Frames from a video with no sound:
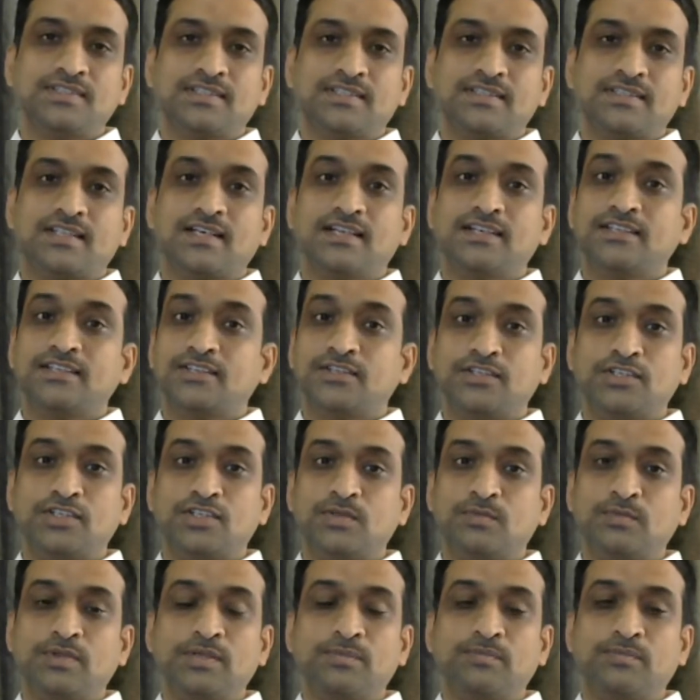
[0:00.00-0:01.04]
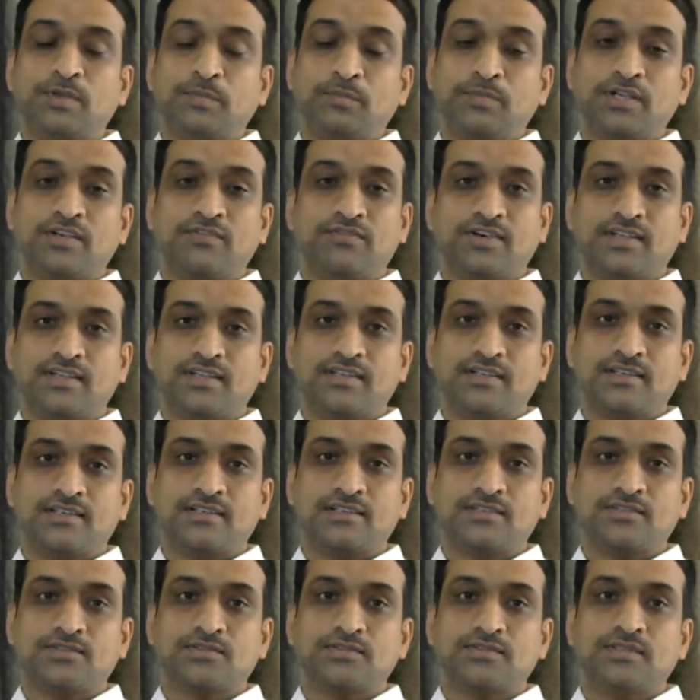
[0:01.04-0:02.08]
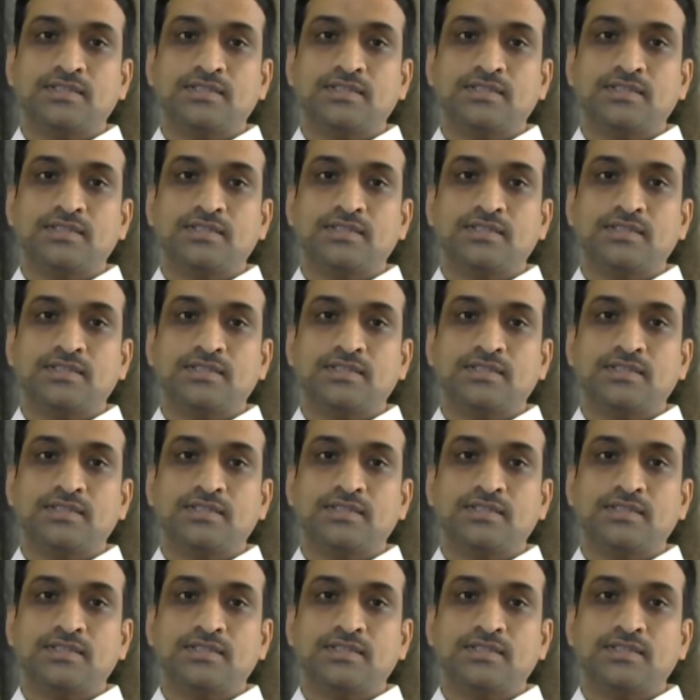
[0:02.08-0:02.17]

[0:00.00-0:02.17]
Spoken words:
Then you need to be prepared for that also.